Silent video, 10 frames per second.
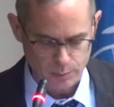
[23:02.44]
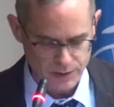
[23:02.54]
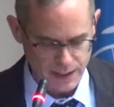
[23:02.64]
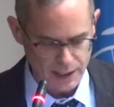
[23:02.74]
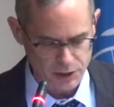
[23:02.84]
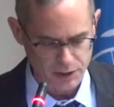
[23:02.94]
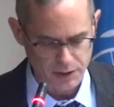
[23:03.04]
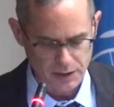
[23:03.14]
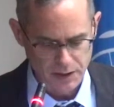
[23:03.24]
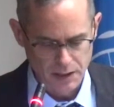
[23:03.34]

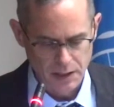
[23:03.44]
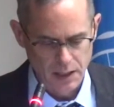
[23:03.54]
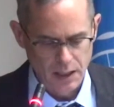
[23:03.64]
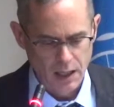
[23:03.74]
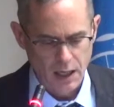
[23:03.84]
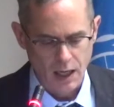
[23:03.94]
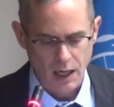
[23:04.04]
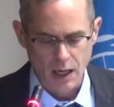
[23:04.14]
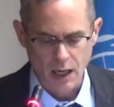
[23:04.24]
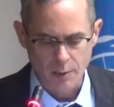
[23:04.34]
protection,
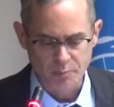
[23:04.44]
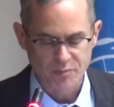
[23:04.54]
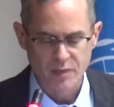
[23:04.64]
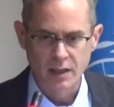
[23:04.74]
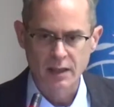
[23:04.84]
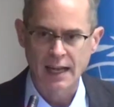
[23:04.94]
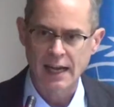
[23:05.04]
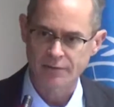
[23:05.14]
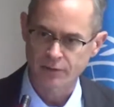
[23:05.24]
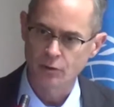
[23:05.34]

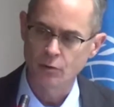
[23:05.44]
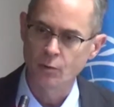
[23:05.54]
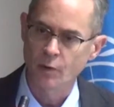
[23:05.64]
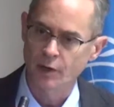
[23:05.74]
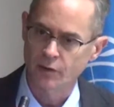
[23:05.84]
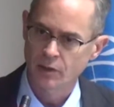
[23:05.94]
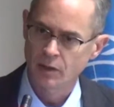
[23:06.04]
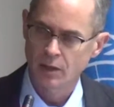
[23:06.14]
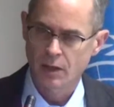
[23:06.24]
have to do with